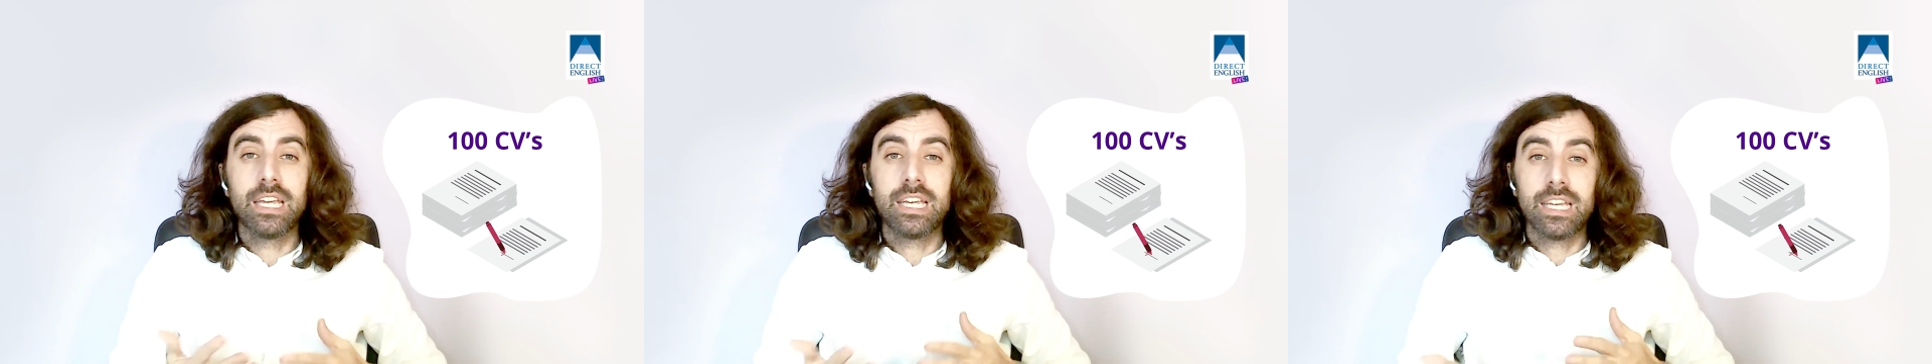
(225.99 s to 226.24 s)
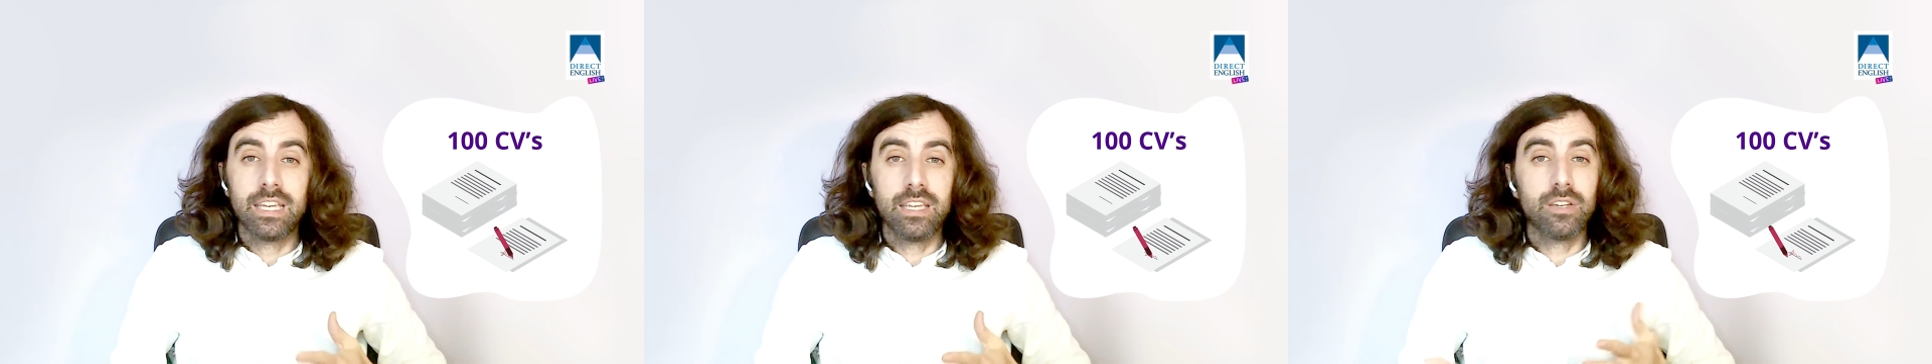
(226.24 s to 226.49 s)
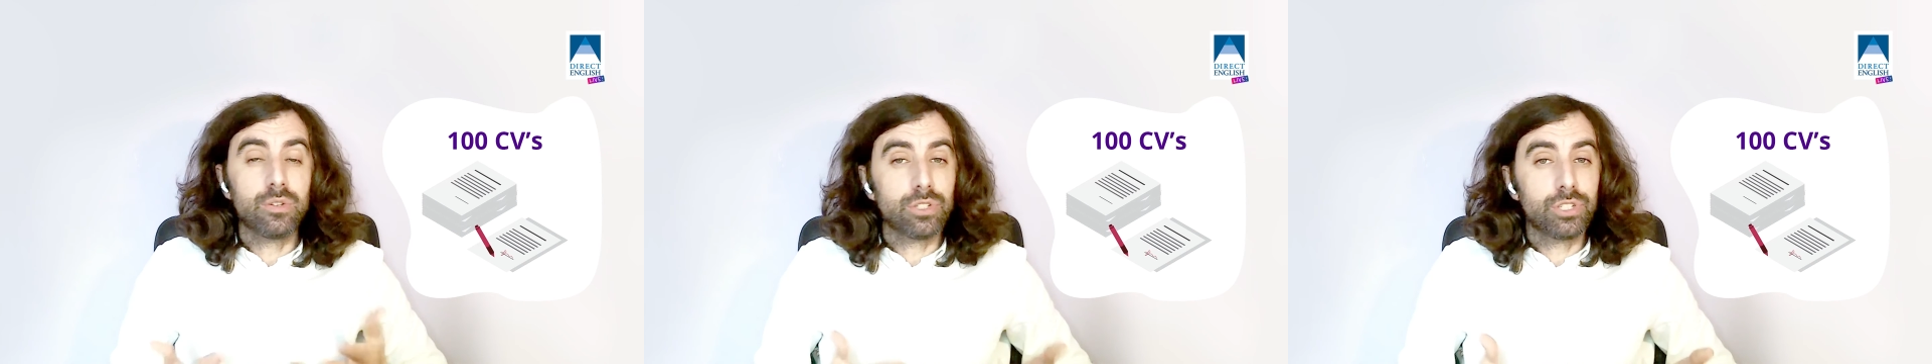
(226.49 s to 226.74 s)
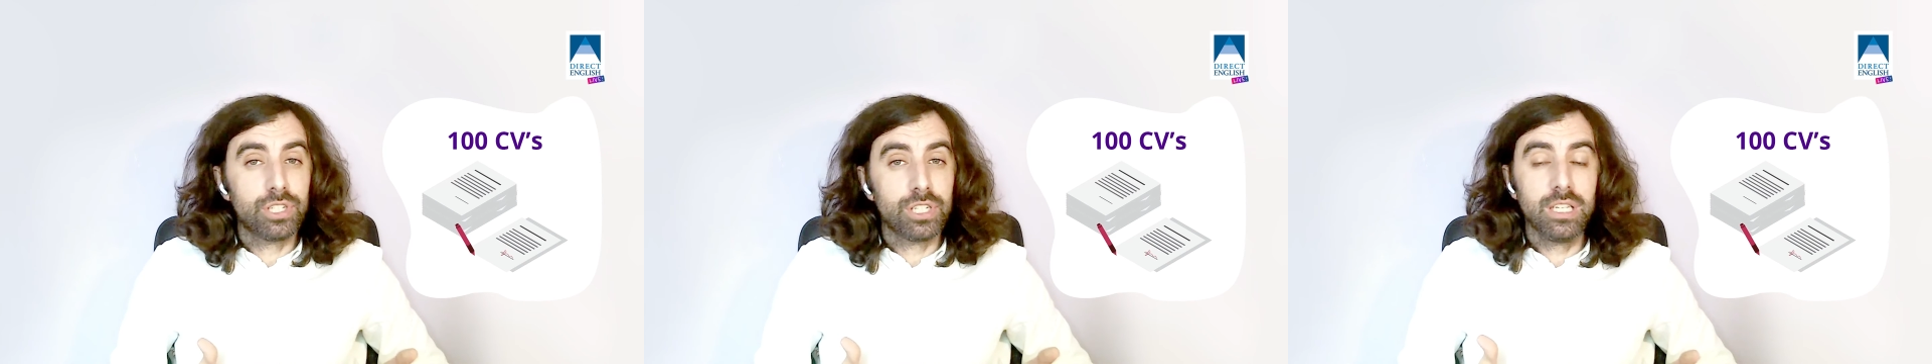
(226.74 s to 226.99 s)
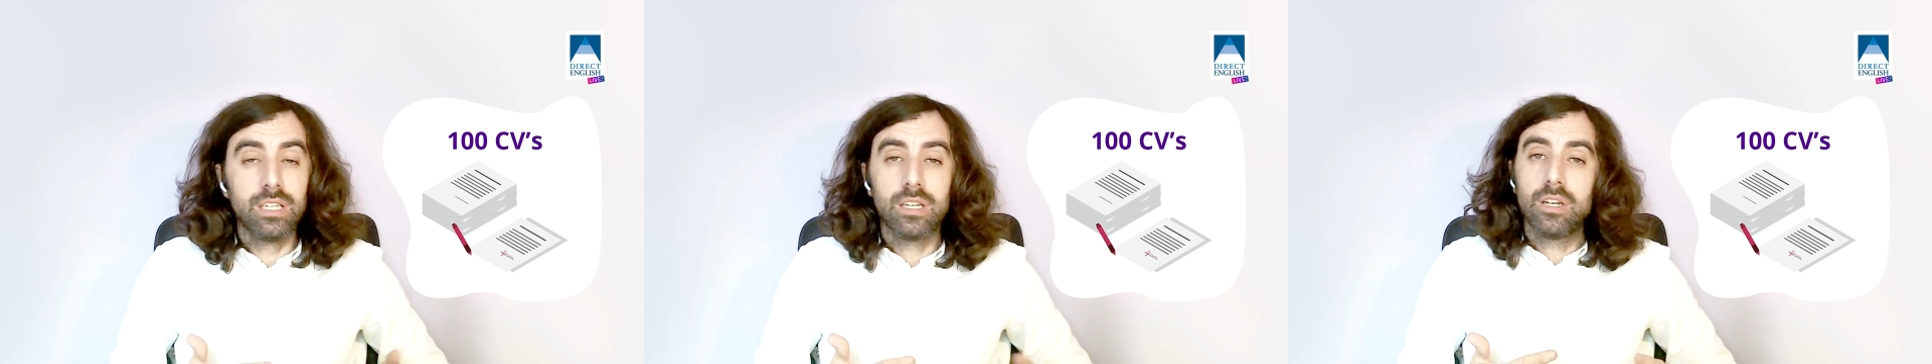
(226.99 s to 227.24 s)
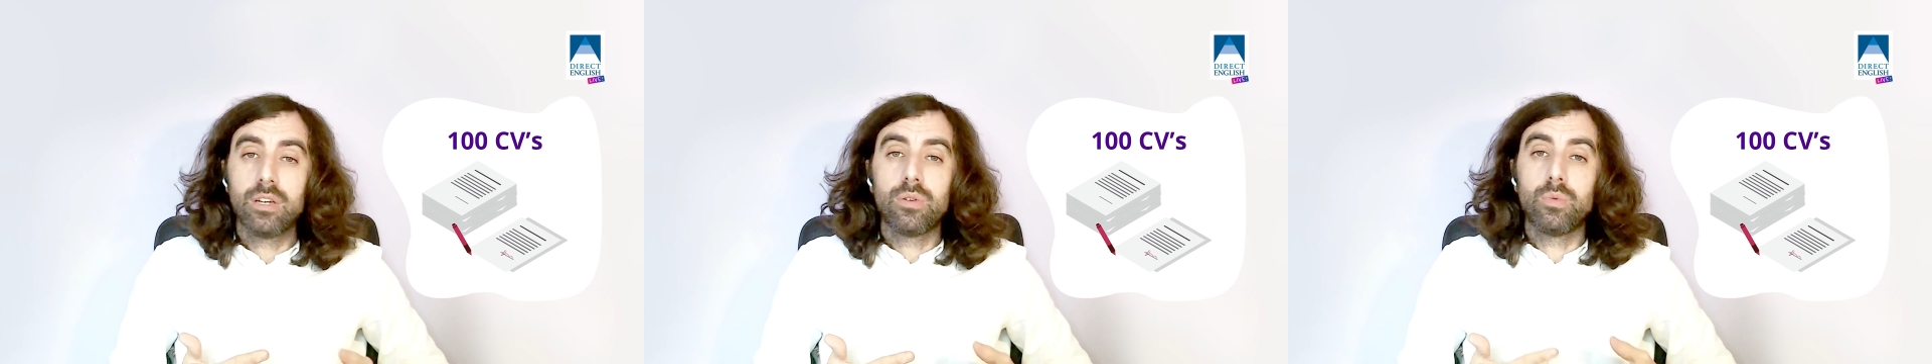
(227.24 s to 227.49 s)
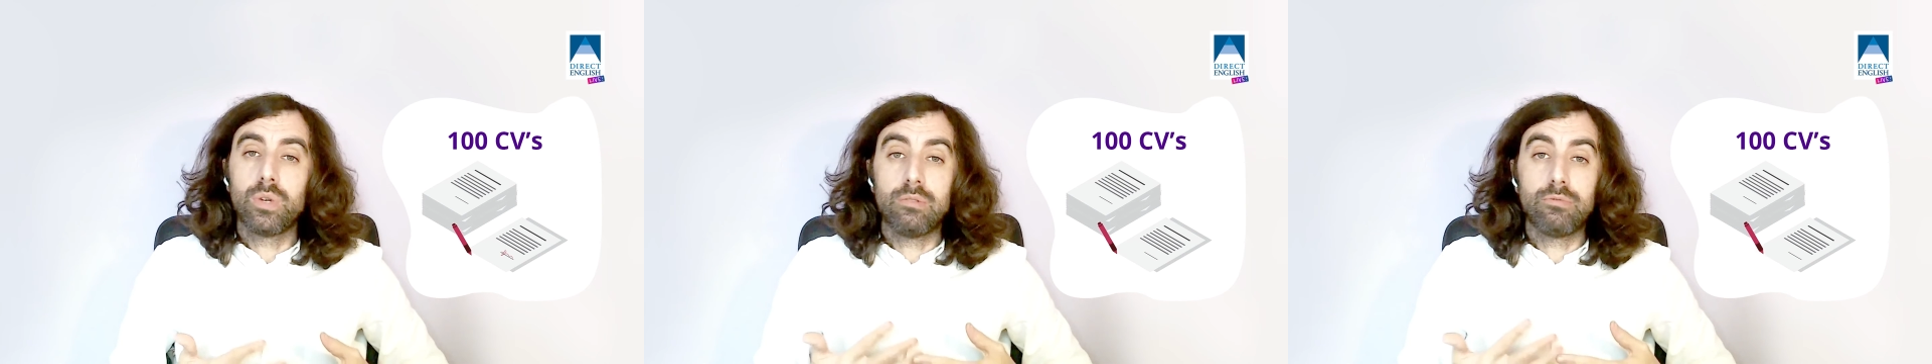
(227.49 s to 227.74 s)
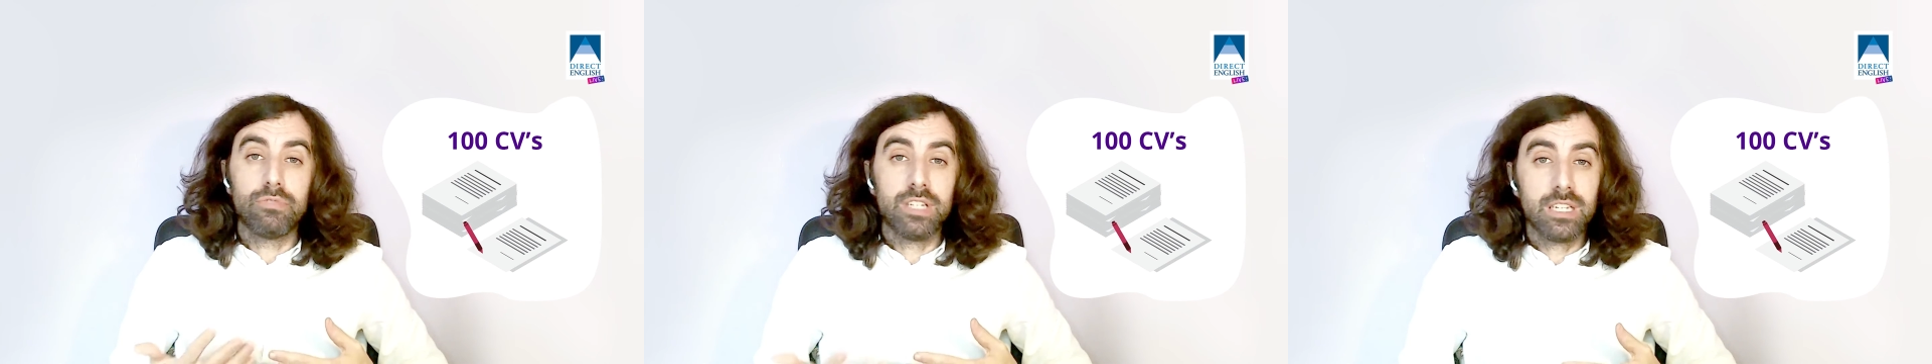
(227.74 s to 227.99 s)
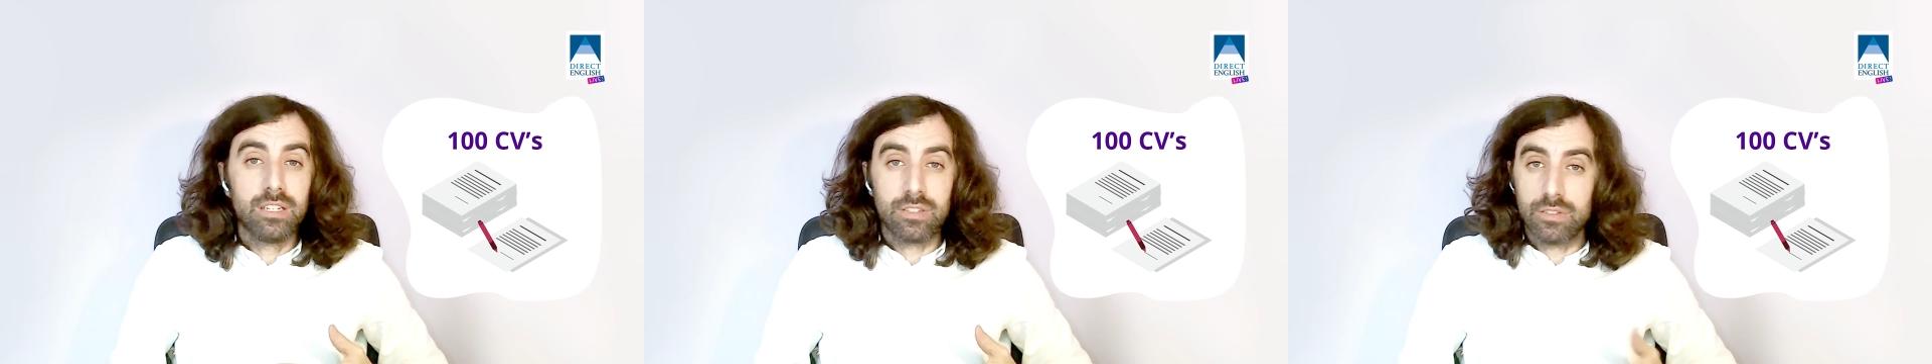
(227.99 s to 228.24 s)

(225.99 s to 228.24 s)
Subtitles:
He or she will read